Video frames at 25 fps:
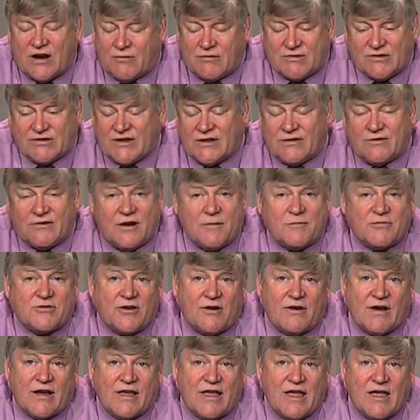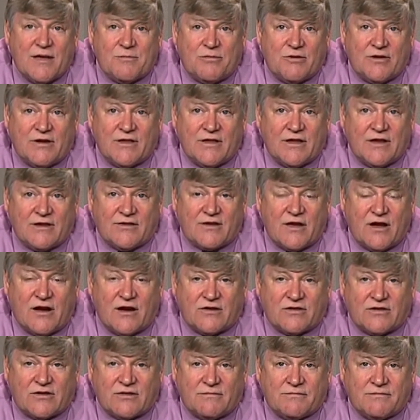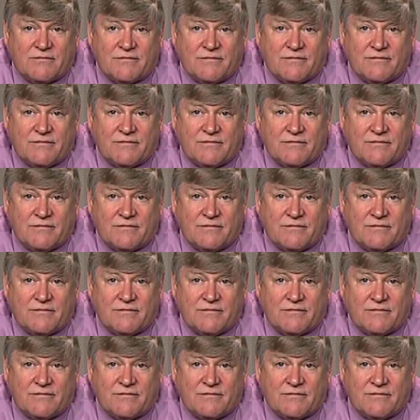I would have said to her, I'm sorry, I can't put it in this auction